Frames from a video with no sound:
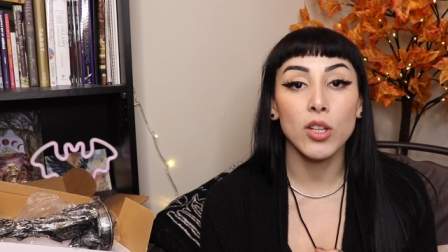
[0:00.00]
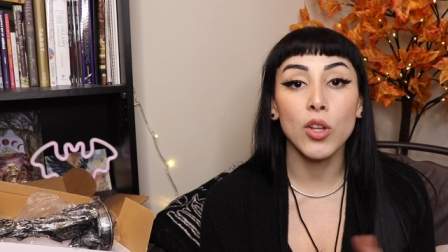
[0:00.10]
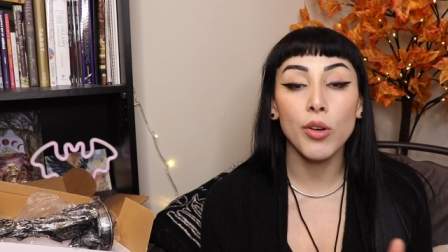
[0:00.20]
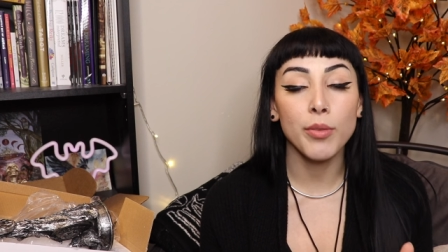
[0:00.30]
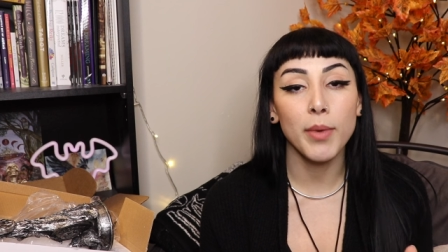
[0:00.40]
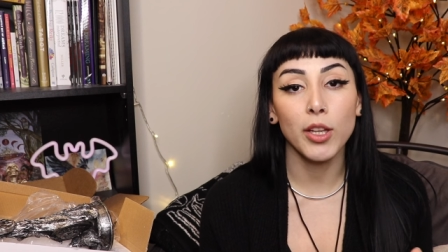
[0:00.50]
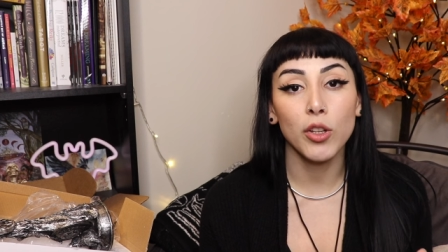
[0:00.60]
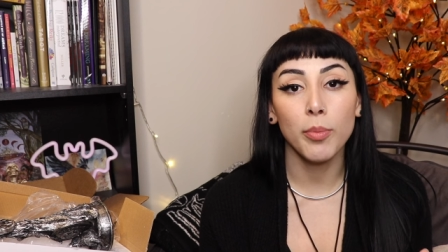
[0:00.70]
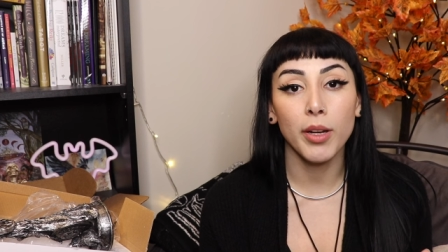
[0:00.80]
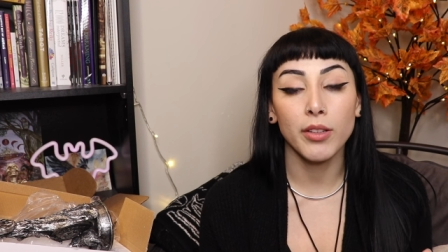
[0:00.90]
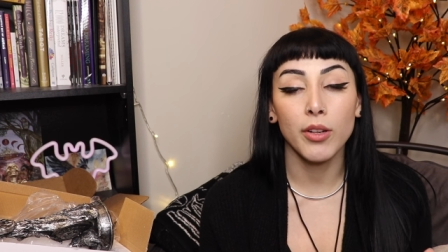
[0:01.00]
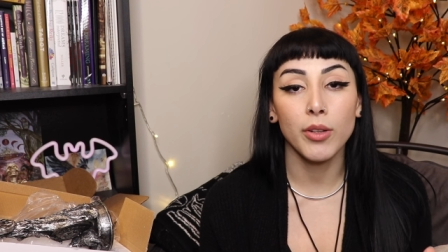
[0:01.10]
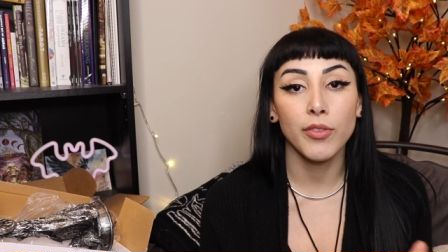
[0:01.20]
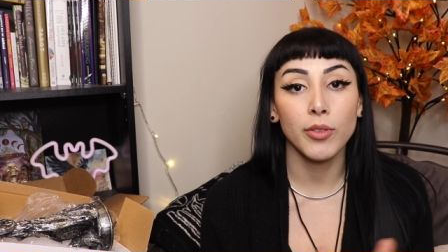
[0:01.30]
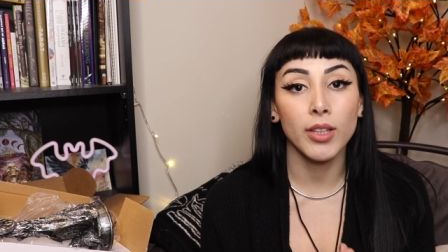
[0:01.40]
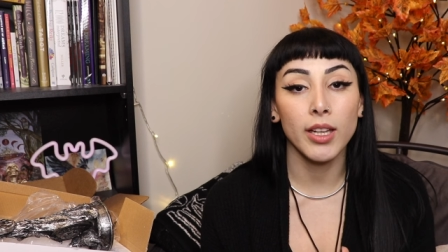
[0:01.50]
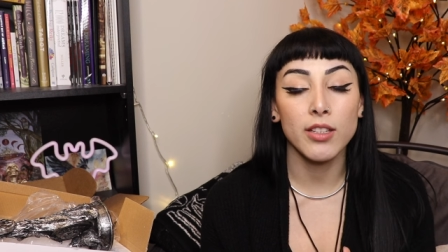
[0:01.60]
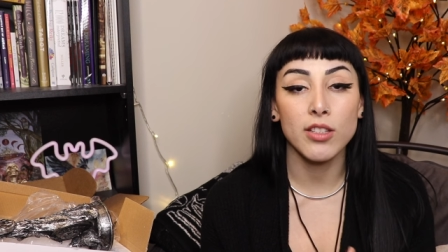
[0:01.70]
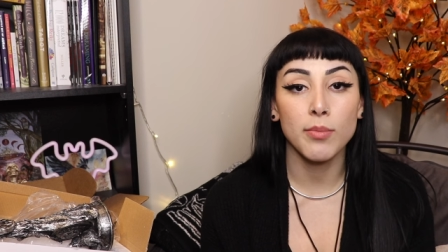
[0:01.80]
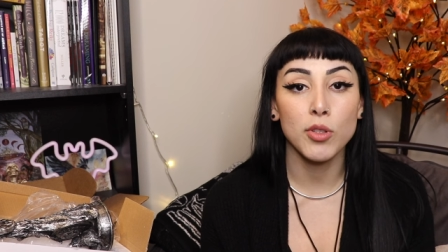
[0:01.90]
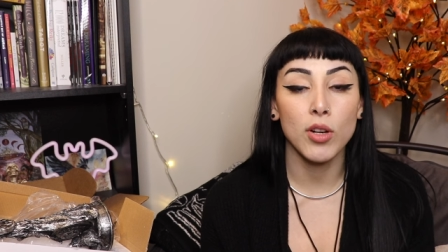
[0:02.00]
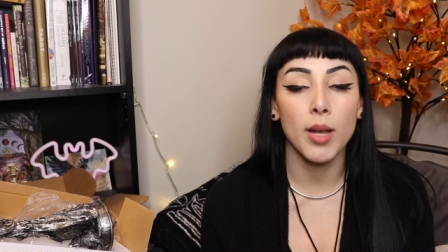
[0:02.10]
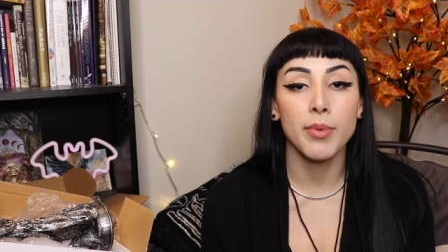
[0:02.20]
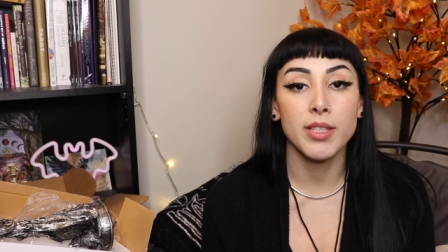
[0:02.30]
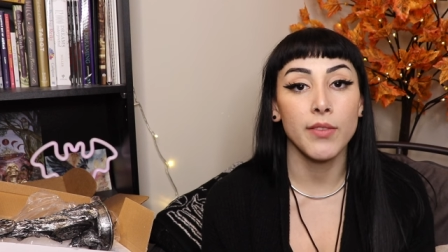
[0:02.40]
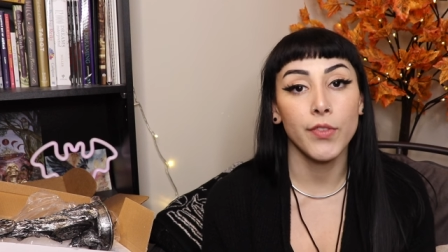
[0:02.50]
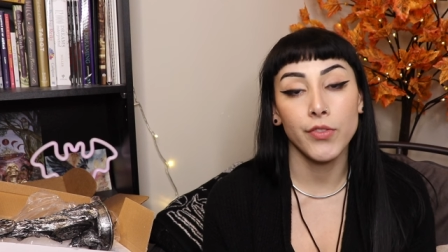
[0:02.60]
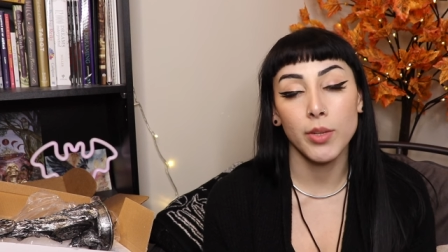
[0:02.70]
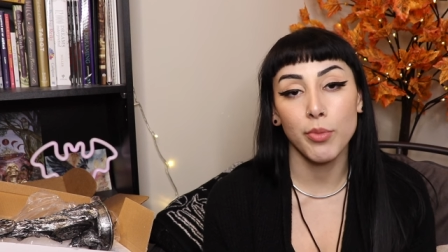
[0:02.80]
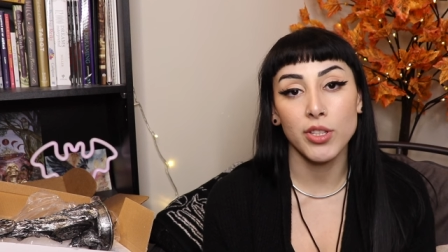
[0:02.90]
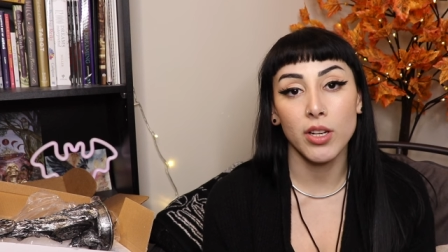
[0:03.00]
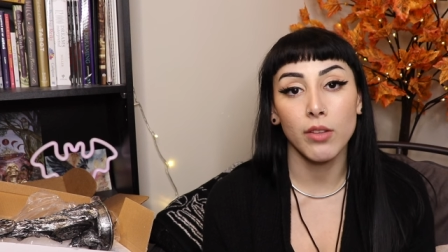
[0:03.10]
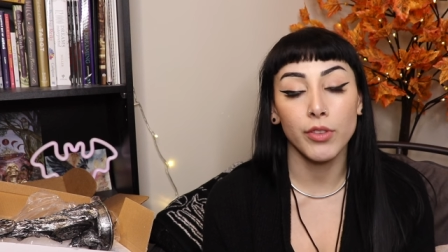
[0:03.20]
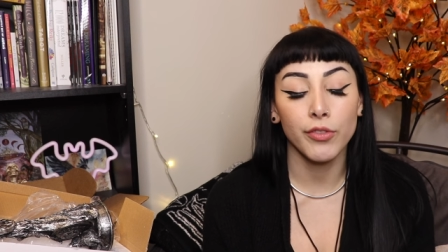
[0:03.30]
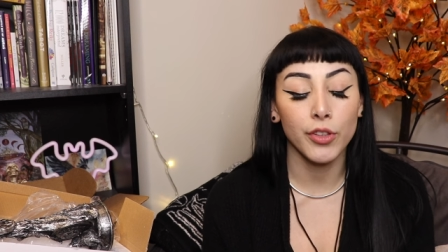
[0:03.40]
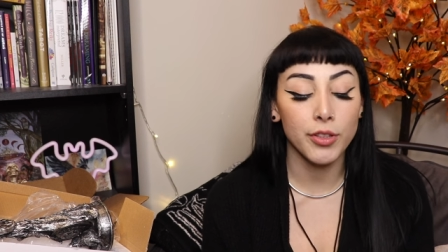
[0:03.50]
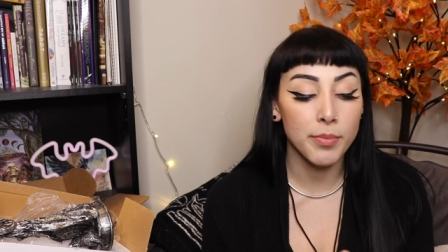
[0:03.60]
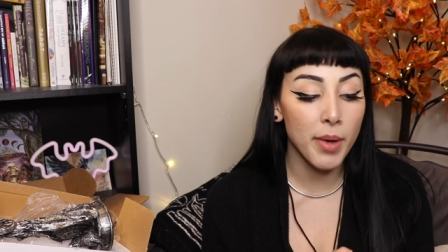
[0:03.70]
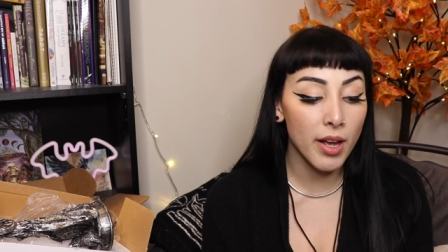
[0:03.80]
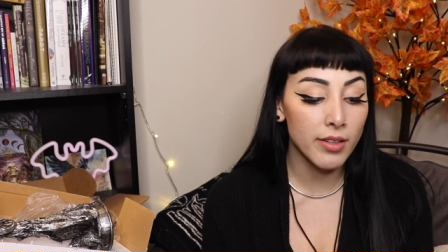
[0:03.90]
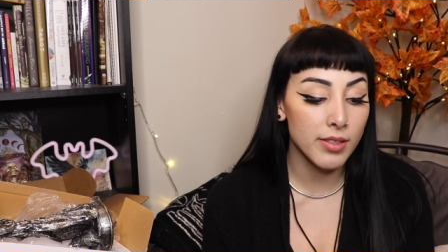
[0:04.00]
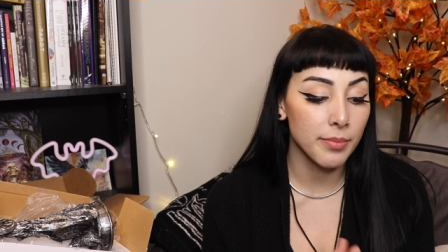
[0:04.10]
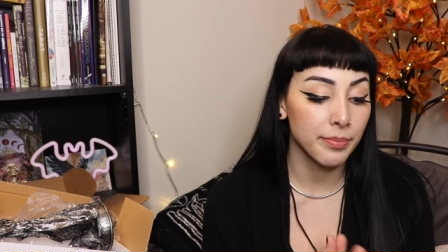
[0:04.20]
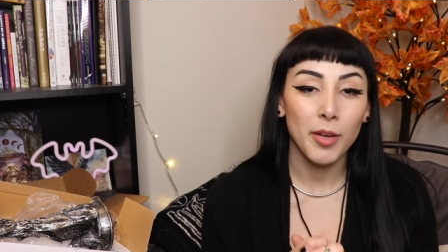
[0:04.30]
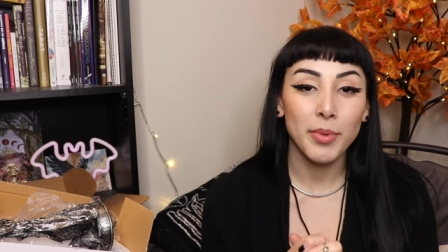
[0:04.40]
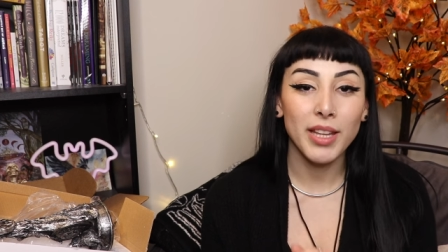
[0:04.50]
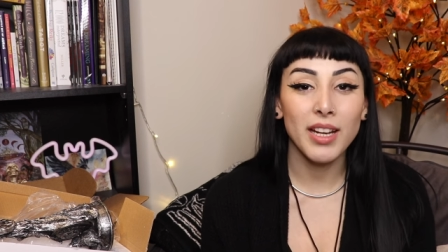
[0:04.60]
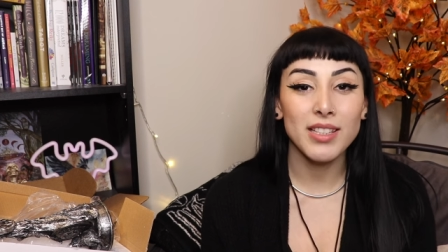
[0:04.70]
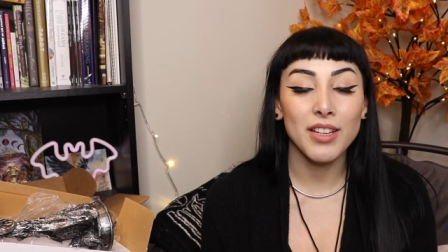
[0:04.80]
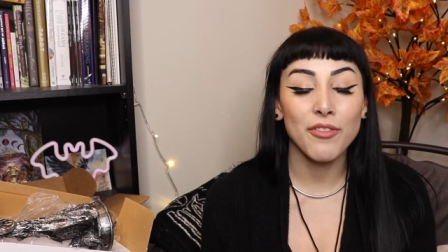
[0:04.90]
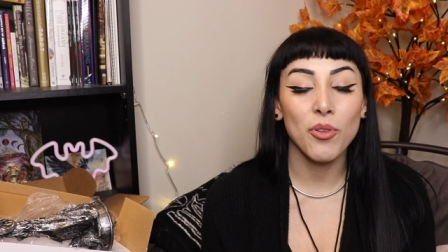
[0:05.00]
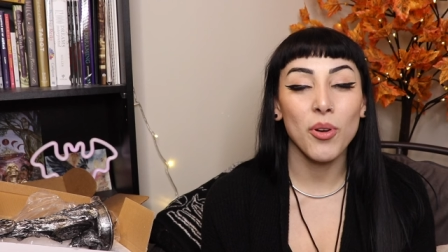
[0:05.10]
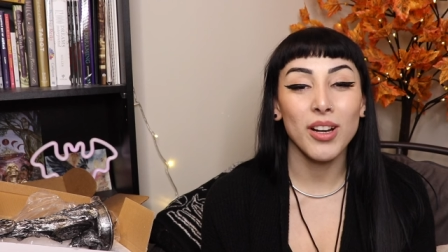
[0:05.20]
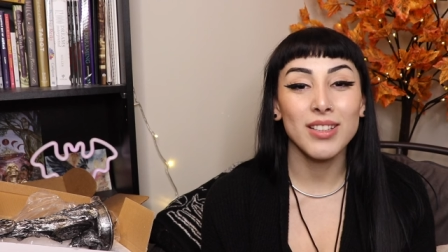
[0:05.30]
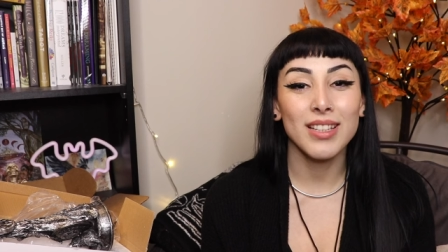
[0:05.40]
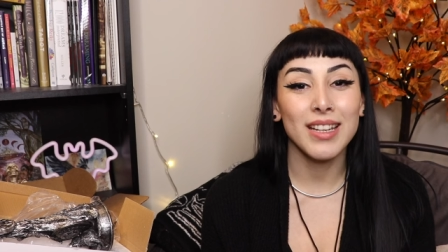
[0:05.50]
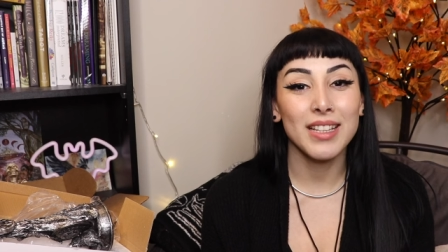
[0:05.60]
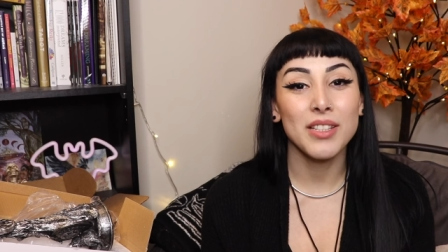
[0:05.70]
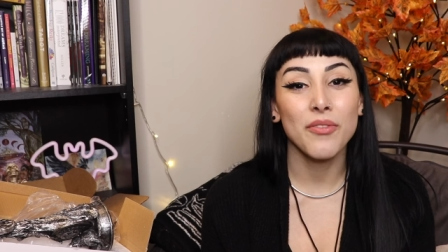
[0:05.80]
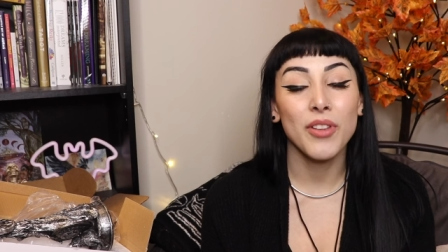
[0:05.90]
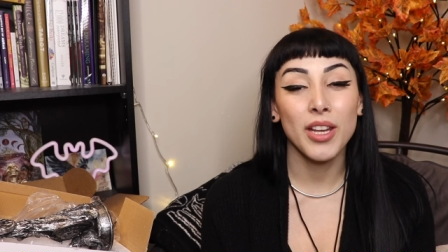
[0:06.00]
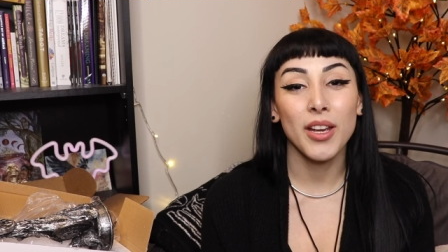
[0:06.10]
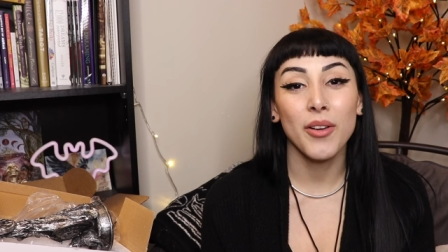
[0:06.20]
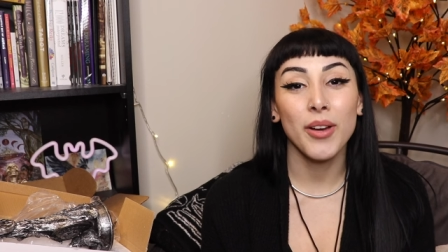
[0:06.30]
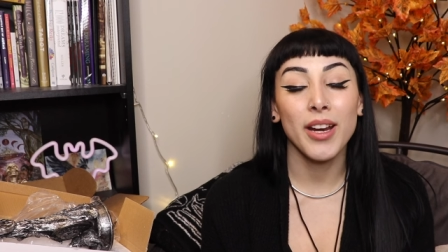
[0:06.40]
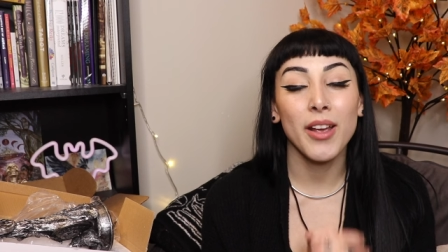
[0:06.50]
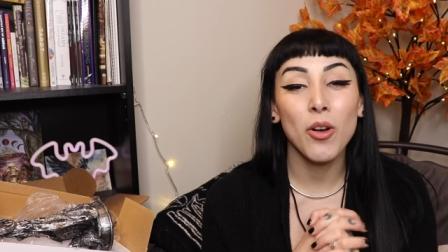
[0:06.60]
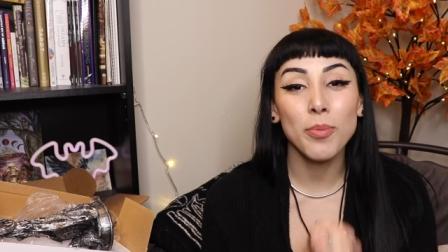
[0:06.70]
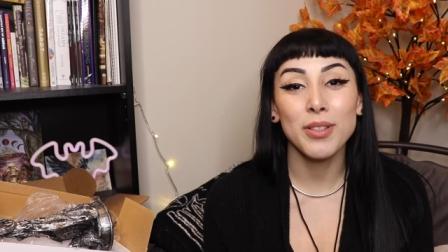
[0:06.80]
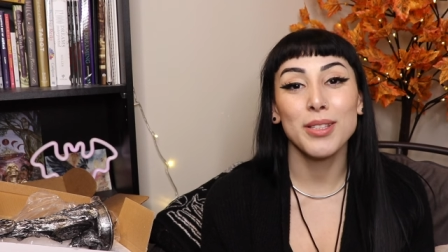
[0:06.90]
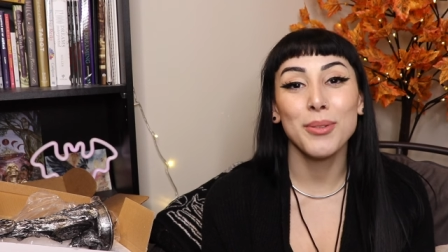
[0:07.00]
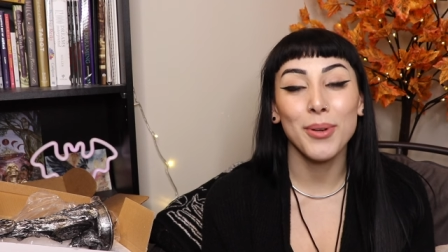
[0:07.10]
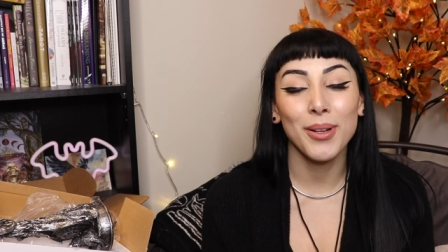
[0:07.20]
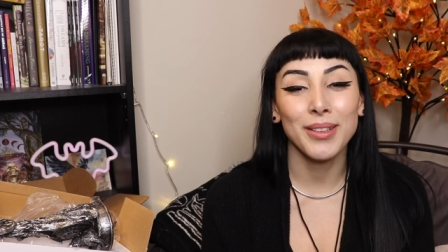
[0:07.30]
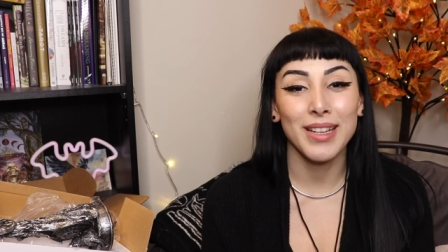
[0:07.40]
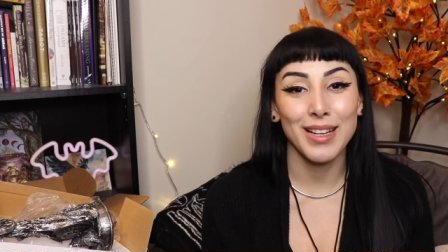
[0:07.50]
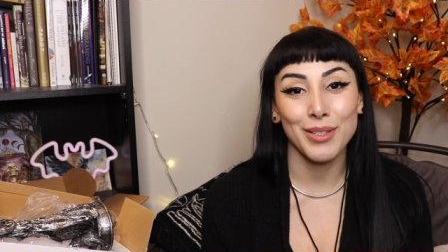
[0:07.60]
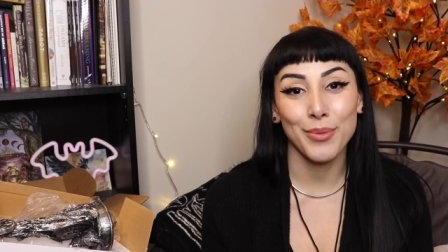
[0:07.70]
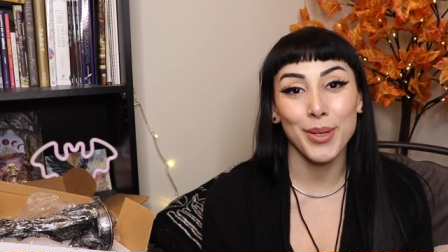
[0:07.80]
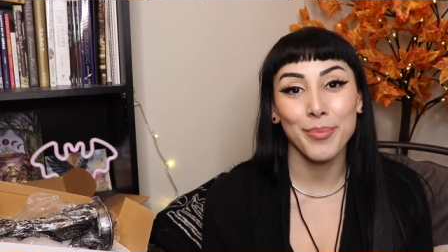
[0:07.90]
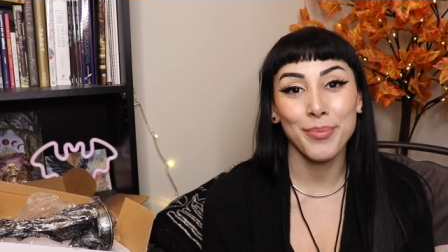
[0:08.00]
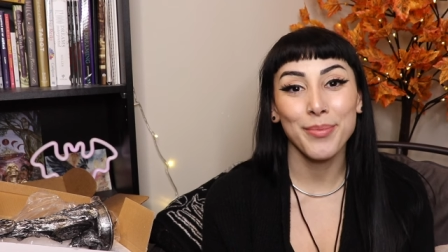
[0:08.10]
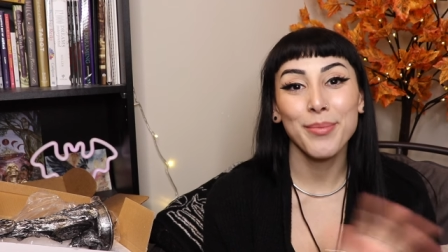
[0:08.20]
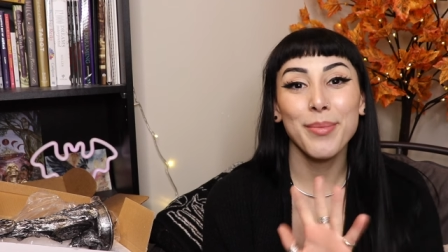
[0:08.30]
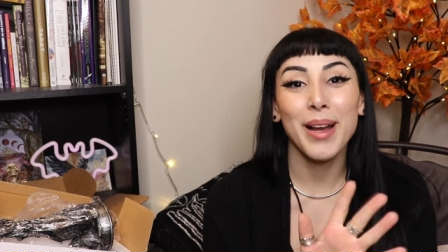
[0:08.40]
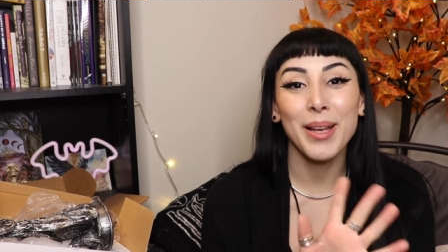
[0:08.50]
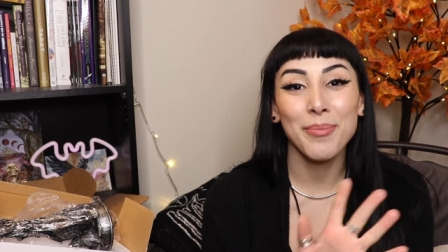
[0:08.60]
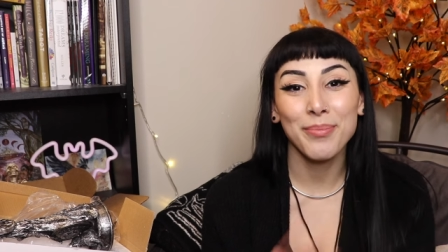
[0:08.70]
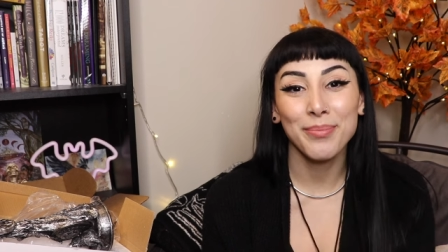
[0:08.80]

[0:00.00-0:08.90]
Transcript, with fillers: along with my coupon code if you'd like to subscribe and save 15% off your first box. That is it for today's video and I hope to see you all in the next one. Bye.